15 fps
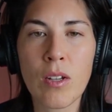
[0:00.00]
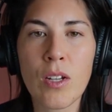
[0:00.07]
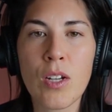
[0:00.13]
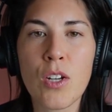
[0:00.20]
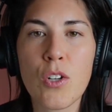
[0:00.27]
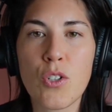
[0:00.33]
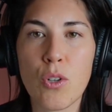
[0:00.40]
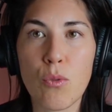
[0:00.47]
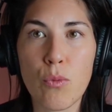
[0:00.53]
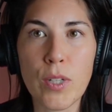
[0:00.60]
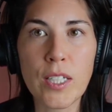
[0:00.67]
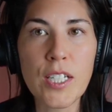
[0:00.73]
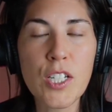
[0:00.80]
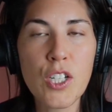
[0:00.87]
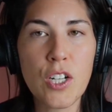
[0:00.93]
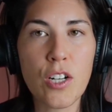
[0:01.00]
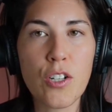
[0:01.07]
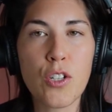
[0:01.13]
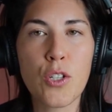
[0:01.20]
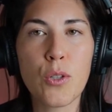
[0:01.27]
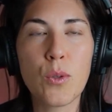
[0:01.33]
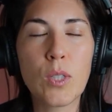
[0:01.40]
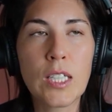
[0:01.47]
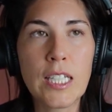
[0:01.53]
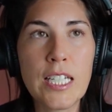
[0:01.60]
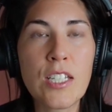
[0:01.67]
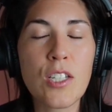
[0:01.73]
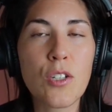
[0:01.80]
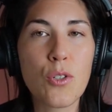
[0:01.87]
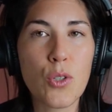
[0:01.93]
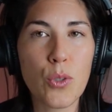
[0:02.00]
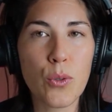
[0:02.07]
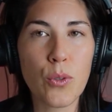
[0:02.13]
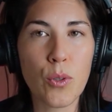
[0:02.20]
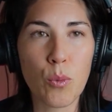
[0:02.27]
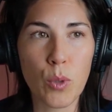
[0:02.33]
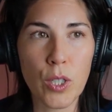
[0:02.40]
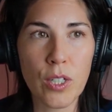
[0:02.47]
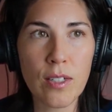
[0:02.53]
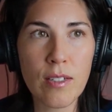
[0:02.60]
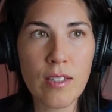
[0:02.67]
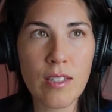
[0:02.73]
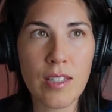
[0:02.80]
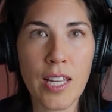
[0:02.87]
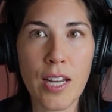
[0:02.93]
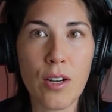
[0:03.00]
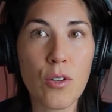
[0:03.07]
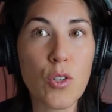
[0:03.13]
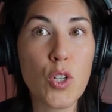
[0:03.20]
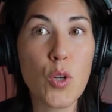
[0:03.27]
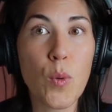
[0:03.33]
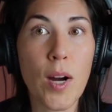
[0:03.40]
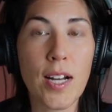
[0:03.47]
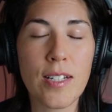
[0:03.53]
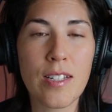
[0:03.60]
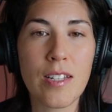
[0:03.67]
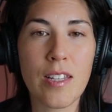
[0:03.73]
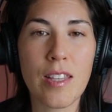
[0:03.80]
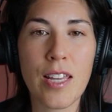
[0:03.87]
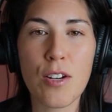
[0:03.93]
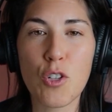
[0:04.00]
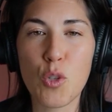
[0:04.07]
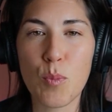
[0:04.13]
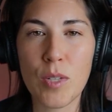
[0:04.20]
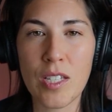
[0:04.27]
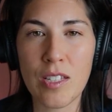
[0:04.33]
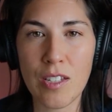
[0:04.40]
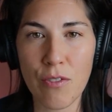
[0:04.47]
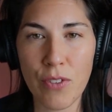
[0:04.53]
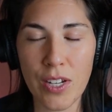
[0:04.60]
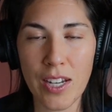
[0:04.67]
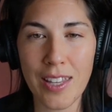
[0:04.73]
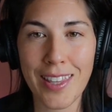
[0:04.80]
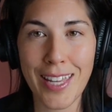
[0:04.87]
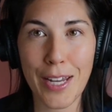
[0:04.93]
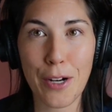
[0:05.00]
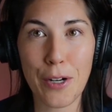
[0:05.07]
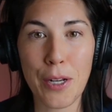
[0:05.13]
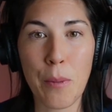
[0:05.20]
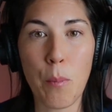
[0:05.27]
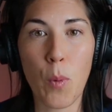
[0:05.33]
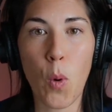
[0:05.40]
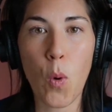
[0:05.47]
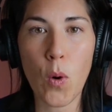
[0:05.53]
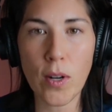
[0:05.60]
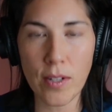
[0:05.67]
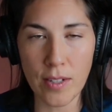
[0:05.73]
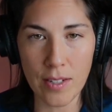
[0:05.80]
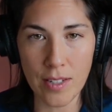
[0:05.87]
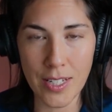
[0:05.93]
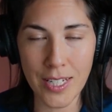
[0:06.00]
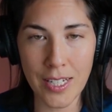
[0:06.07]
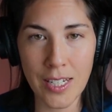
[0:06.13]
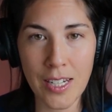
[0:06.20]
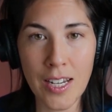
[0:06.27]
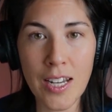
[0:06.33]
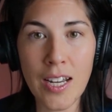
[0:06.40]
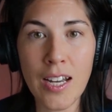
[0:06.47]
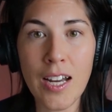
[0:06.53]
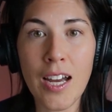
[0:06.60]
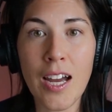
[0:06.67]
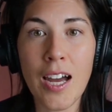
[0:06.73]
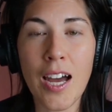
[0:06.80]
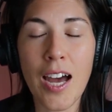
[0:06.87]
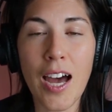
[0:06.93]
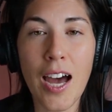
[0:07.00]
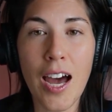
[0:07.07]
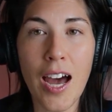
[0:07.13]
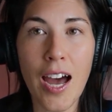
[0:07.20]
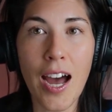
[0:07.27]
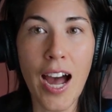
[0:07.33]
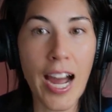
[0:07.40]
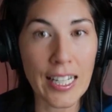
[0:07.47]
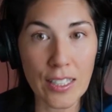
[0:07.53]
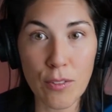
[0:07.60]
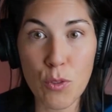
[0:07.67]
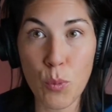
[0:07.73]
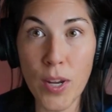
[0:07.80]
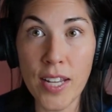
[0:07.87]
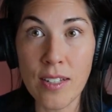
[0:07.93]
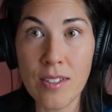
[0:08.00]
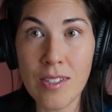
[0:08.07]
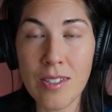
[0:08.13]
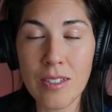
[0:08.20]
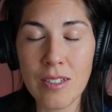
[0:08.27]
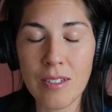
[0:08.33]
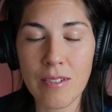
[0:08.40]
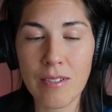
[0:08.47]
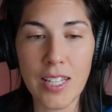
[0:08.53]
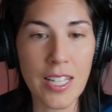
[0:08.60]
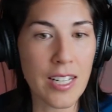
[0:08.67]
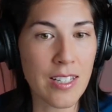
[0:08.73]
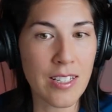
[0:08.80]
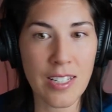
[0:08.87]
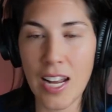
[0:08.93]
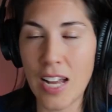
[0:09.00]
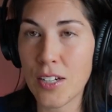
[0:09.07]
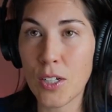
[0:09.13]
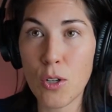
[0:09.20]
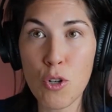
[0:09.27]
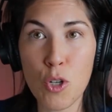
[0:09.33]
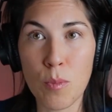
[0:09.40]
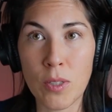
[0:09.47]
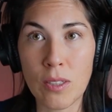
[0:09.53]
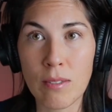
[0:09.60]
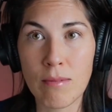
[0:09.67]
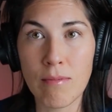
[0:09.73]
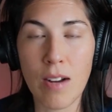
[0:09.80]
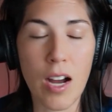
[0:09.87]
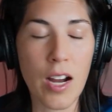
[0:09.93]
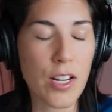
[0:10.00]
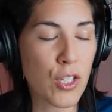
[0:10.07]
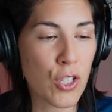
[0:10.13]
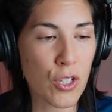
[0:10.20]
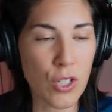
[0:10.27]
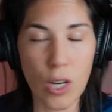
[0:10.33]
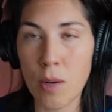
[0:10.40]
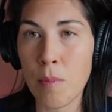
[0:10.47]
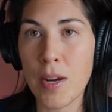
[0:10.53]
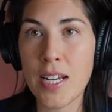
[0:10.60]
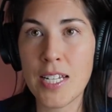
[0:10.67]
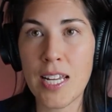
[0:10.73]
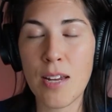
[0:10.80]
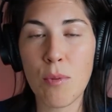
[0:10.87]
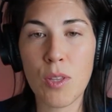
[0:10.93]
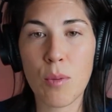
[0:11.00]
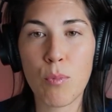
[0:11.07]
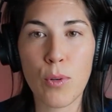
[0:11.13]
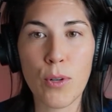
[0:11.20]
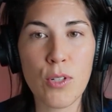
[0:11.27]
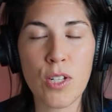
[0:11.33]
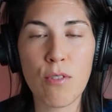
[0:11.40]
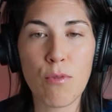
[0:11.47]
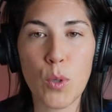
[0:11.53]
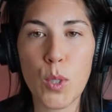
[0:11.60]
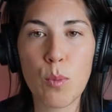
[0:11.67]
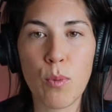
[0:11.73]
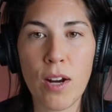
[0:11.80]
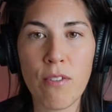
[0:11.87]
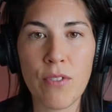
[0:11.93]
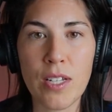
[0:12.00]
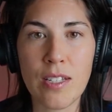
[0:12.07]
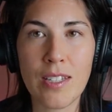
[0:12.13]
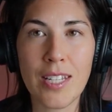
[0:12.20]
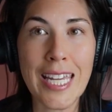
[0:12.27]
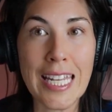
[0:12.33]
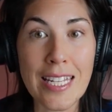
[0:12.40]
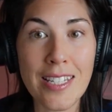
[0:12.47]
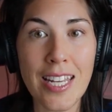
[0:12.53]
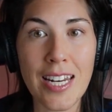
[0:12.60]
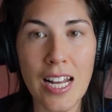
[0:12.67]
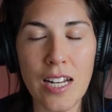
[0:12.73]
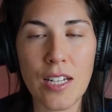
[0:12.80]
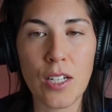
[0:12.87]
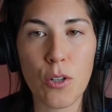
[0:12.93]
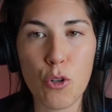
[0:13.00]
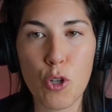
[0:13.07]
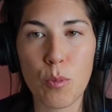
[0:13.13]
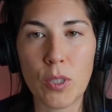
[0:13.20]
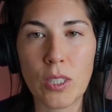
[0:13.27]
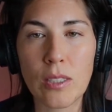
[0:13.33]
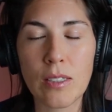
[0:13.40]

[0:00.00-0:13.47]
So really start to listen to the words. They are nuanced. They are specific. They are important. I lift weights. It is a non-negotiable. I start my day with a protein-forward breakfast. It is a non-negotiable.